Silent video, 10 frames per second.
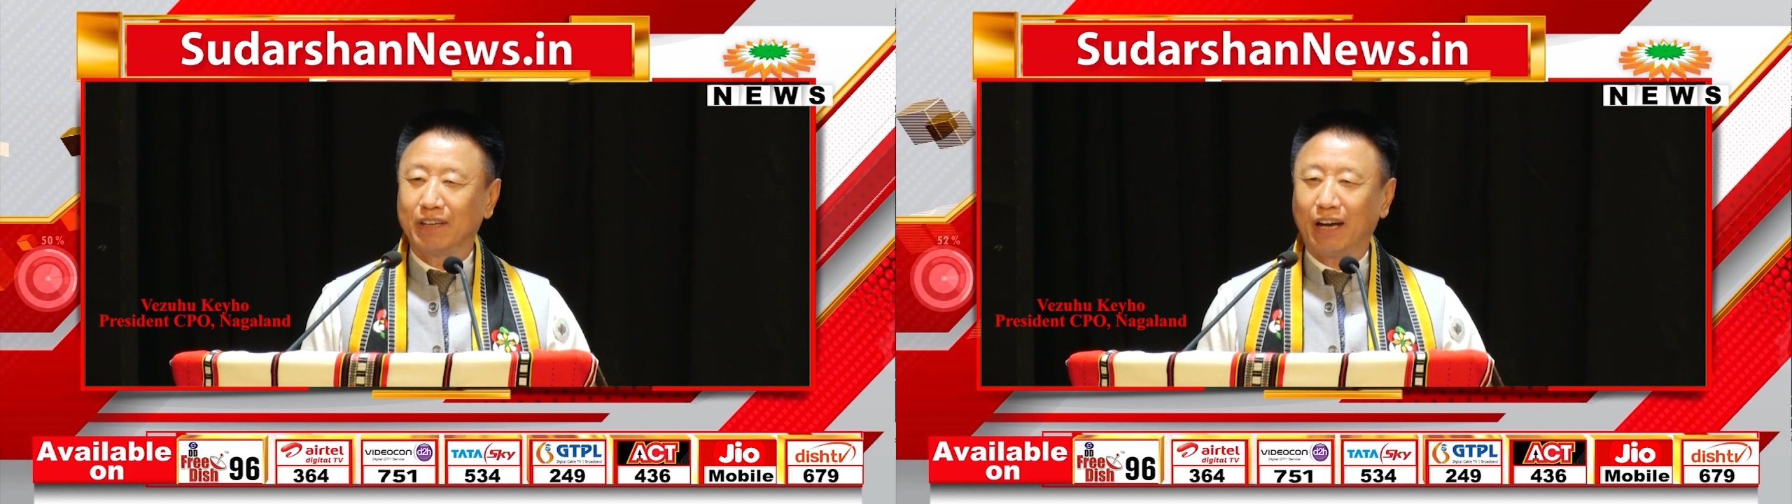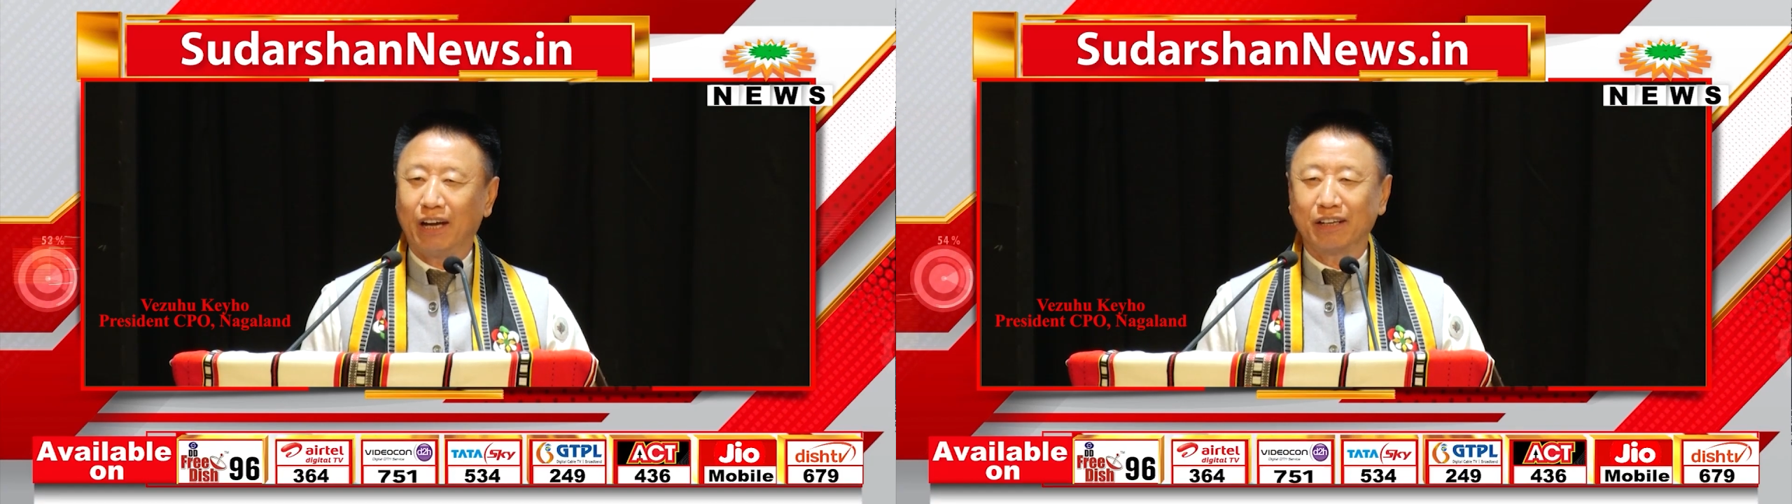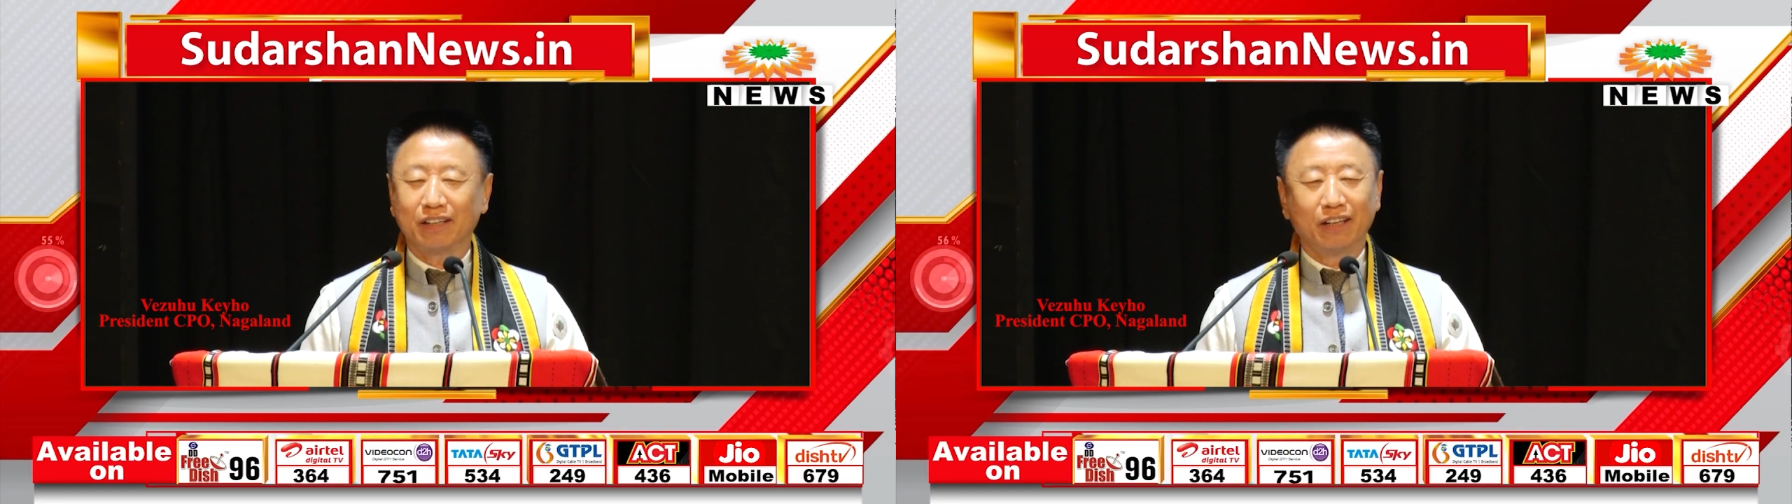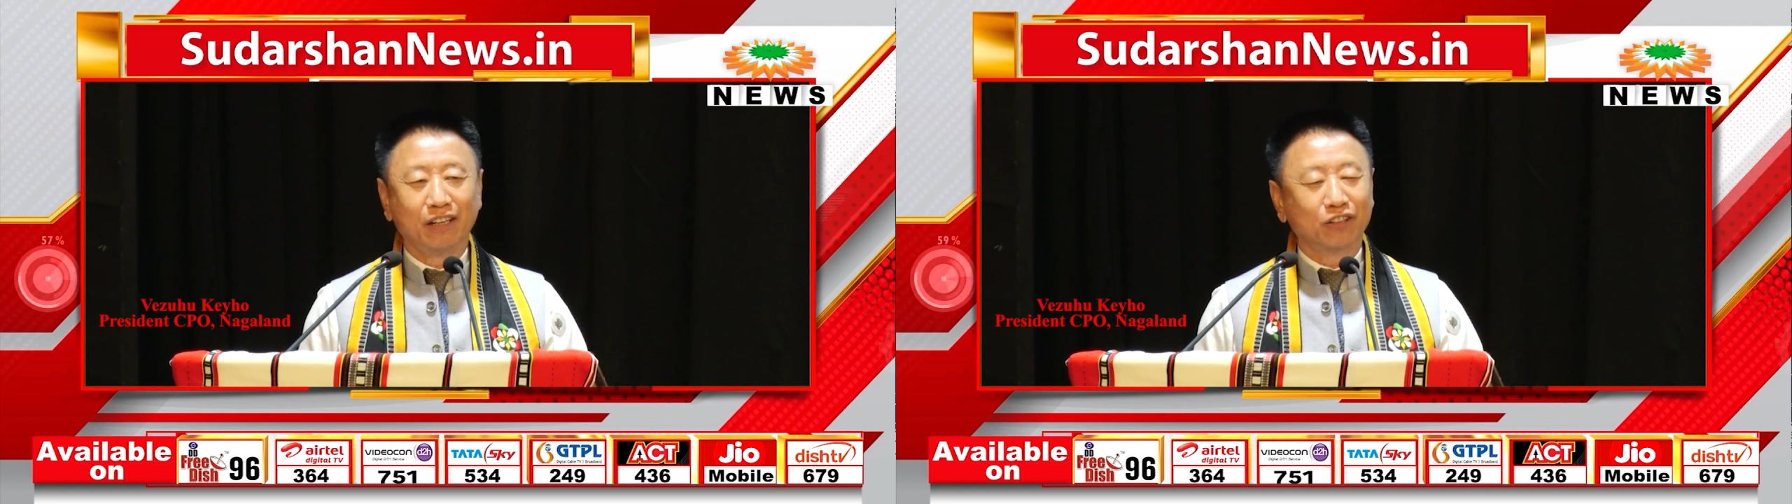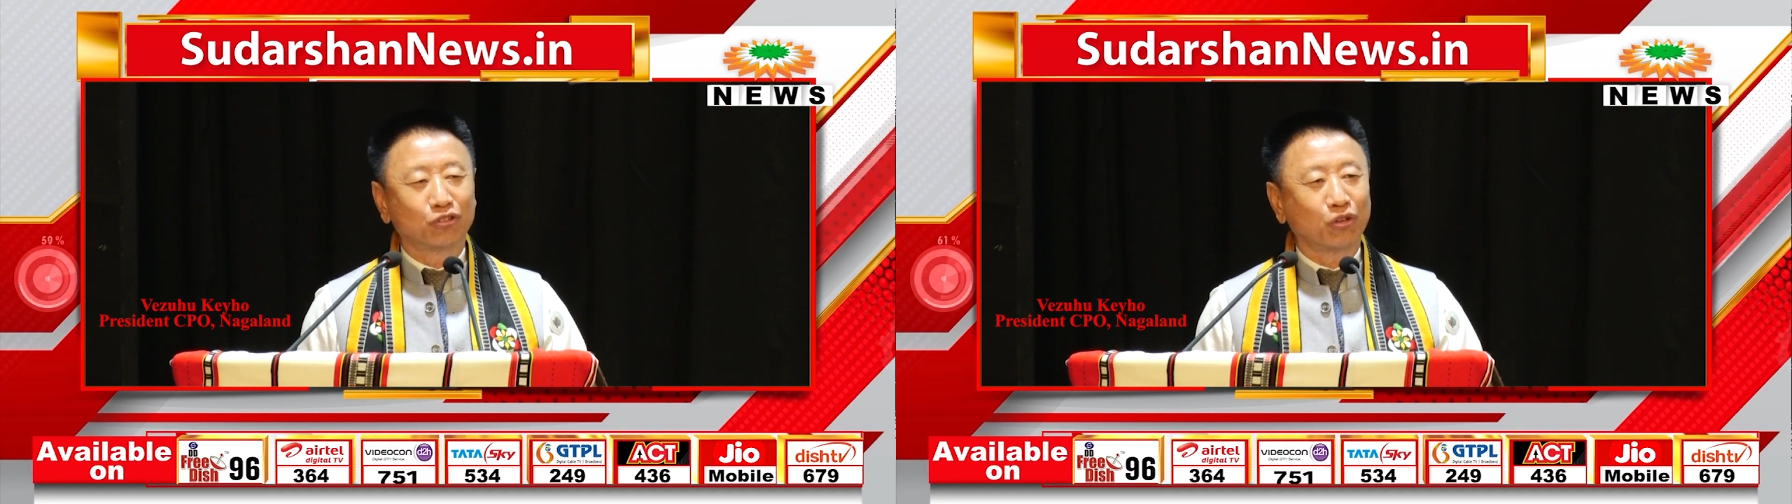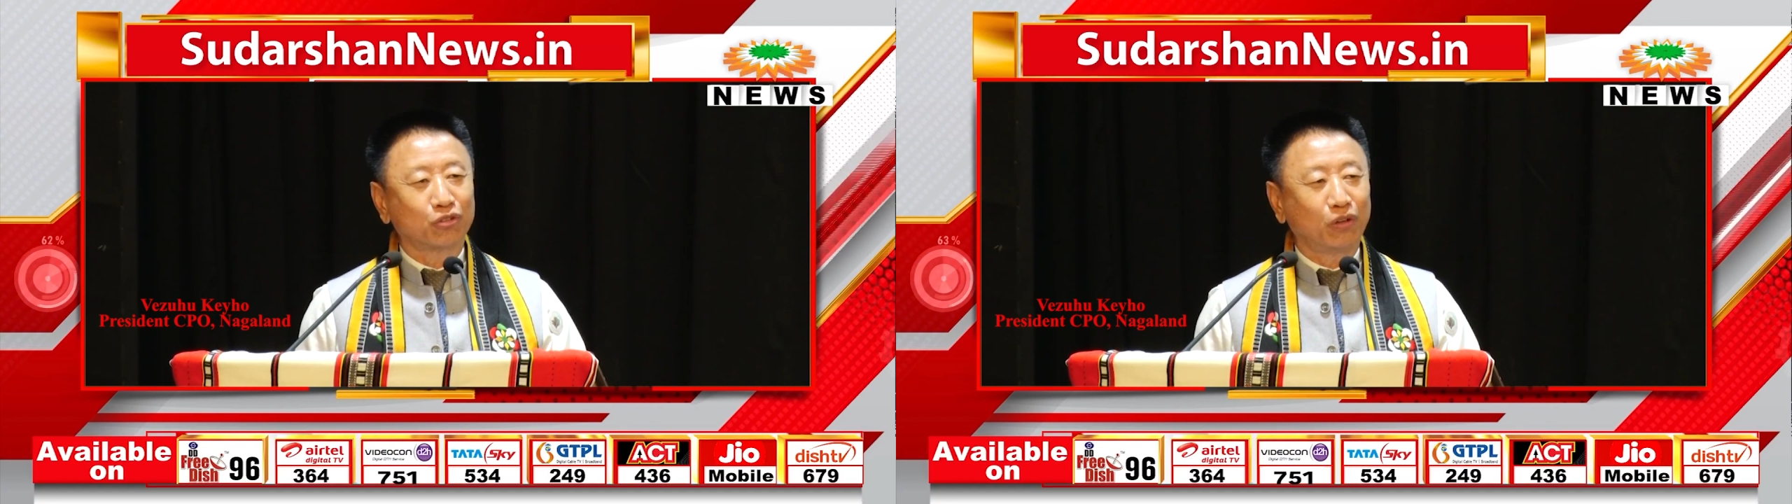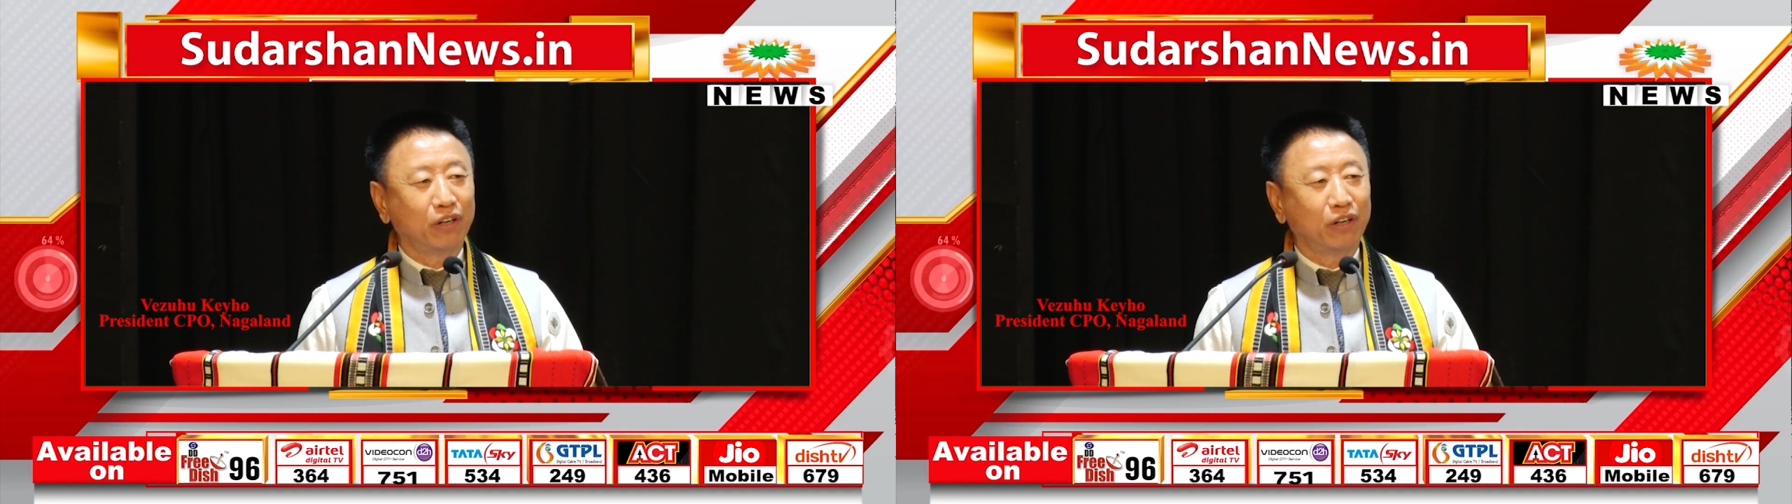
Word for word: and it is also